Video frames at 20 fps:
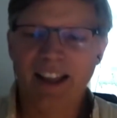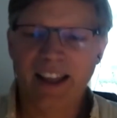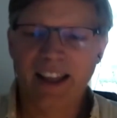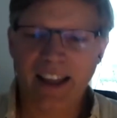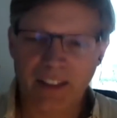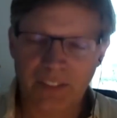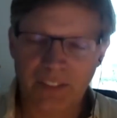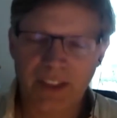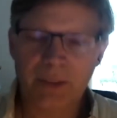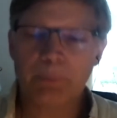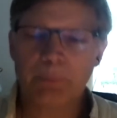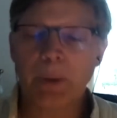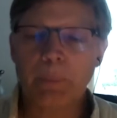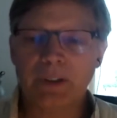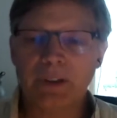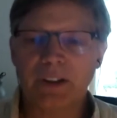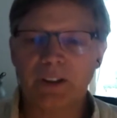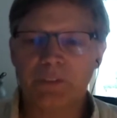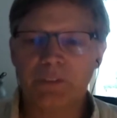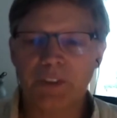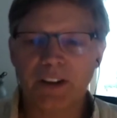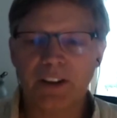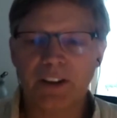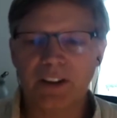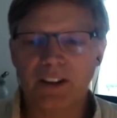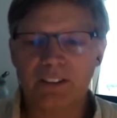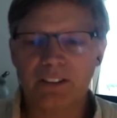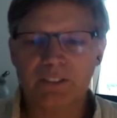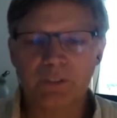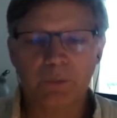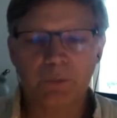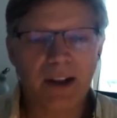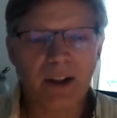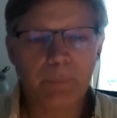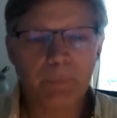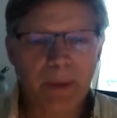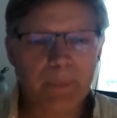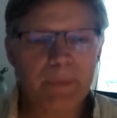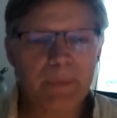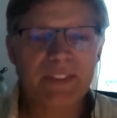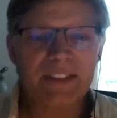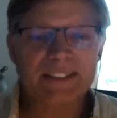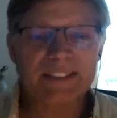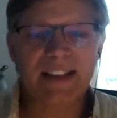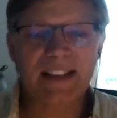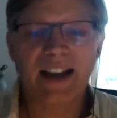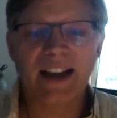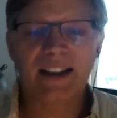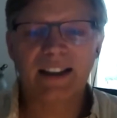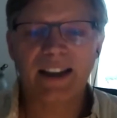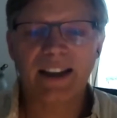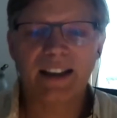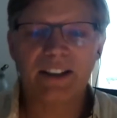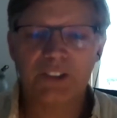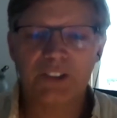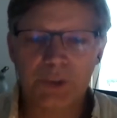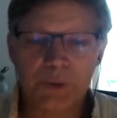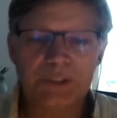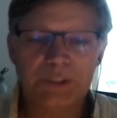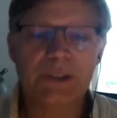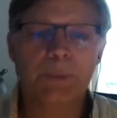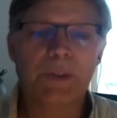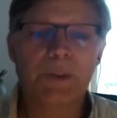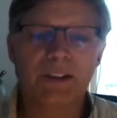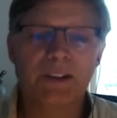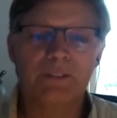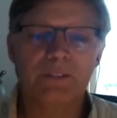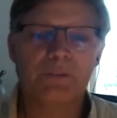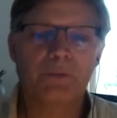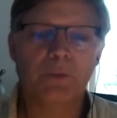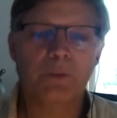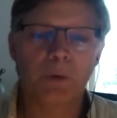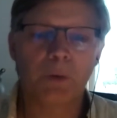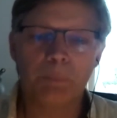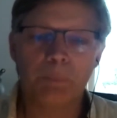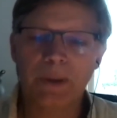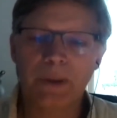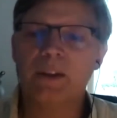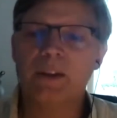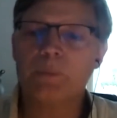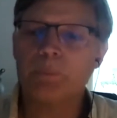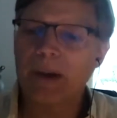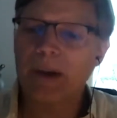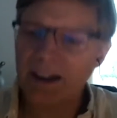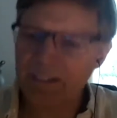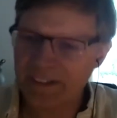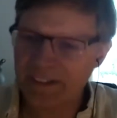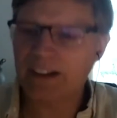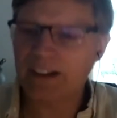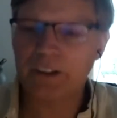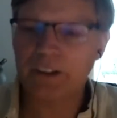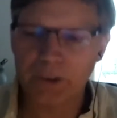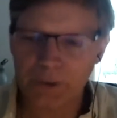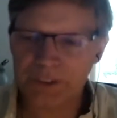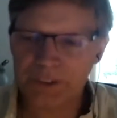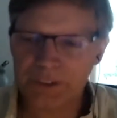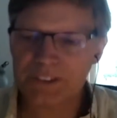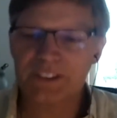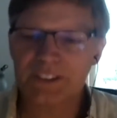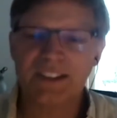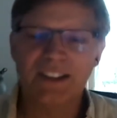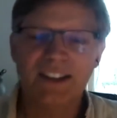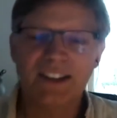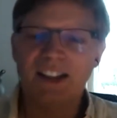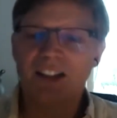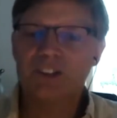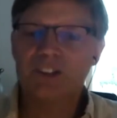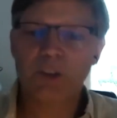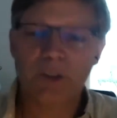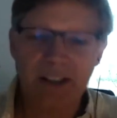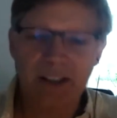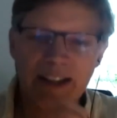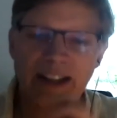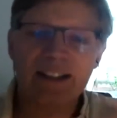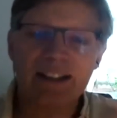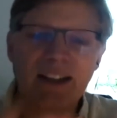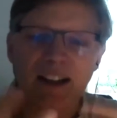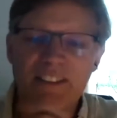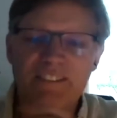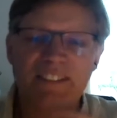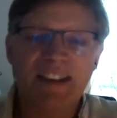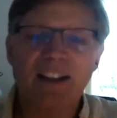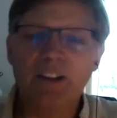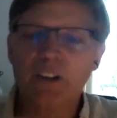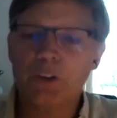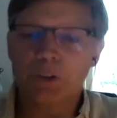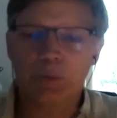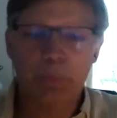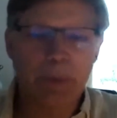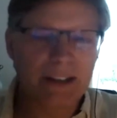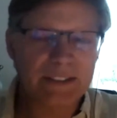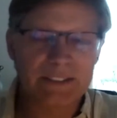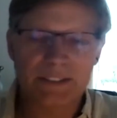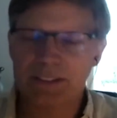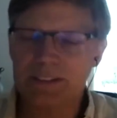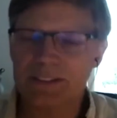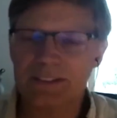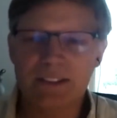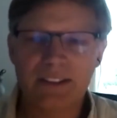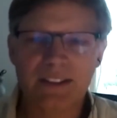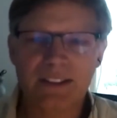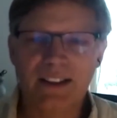And then people can figure, well, maybe this guy can do something for me and my values. So you connect on a values basis.